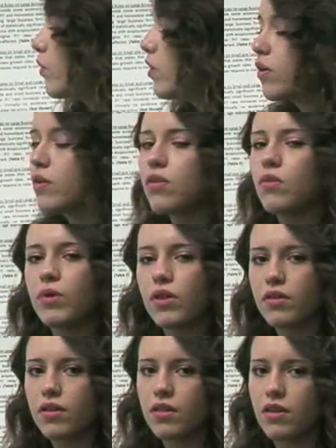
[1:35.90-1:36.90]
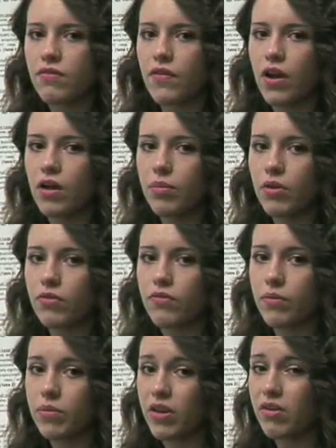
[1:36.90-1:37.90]
we looked so we looked at these variables
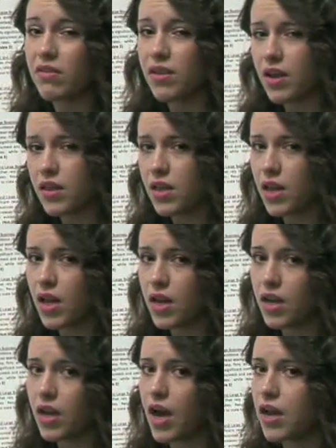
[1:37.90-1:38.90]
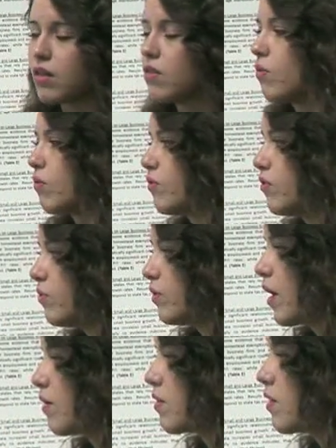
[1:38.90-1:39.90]
from the years 1989 through
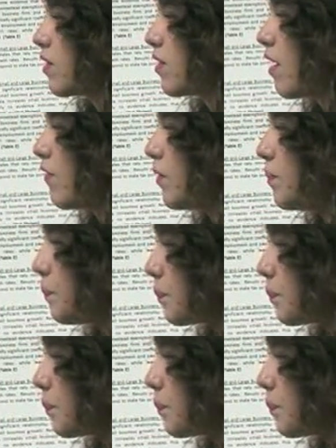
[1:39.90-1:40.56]
2007,